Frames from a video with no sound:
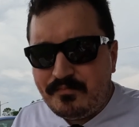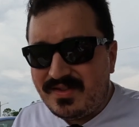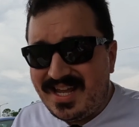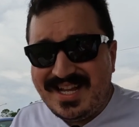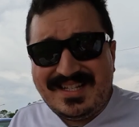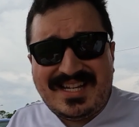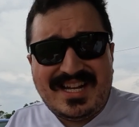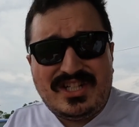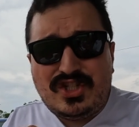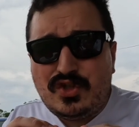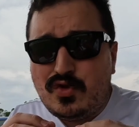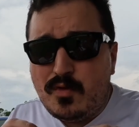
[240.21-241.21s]
The inside
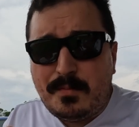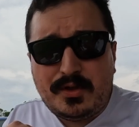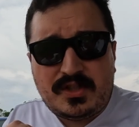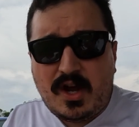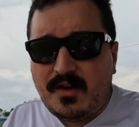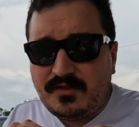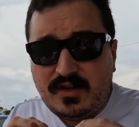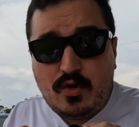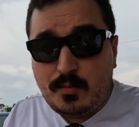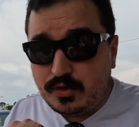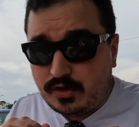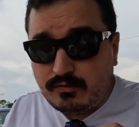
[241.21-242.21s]
super soft and
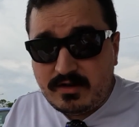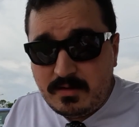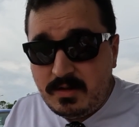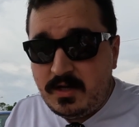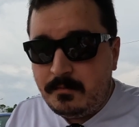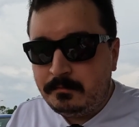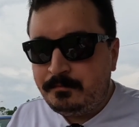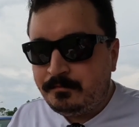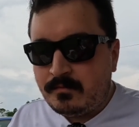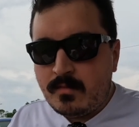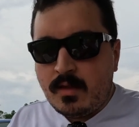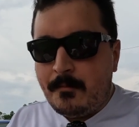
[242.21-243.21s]
almost creamy.
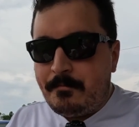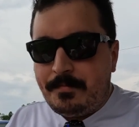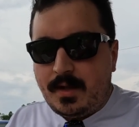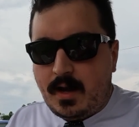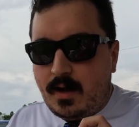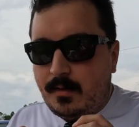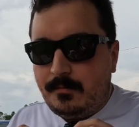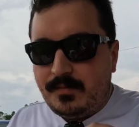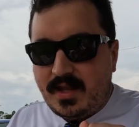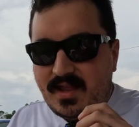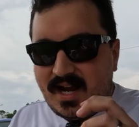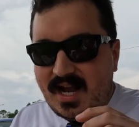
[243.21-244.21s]

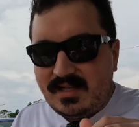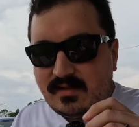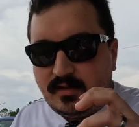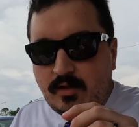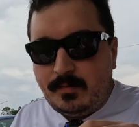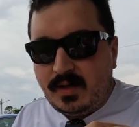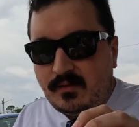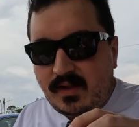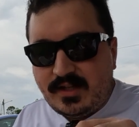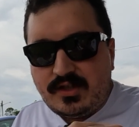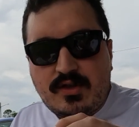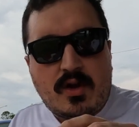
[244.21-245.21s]
And then it has a little bit of
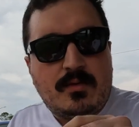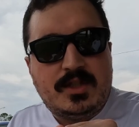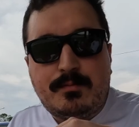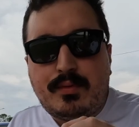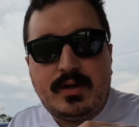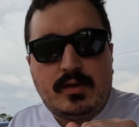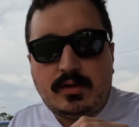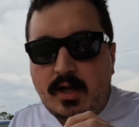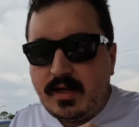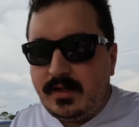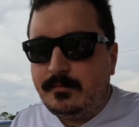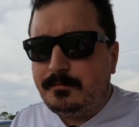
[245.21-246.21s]
like salt sprinkled
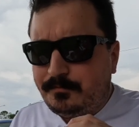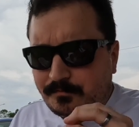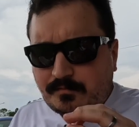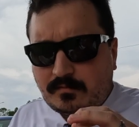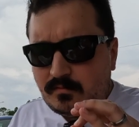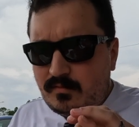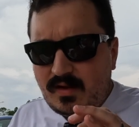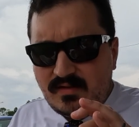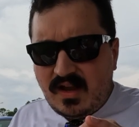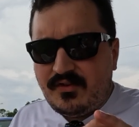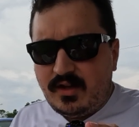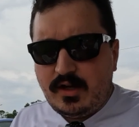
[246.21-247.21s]
on it.
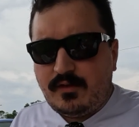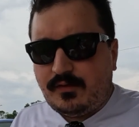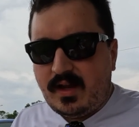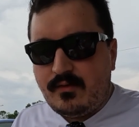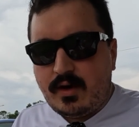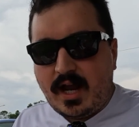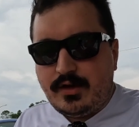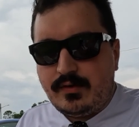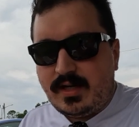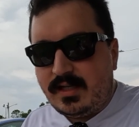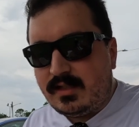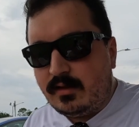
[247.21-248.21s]
Definitely good flavor. I do
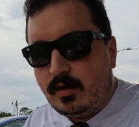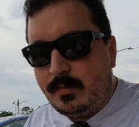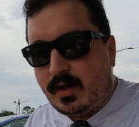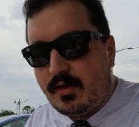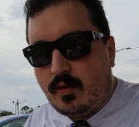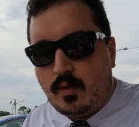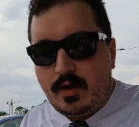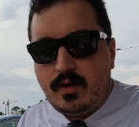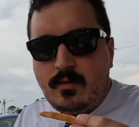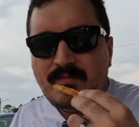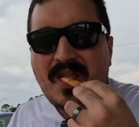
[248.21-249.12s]
taste a little bit of the oil,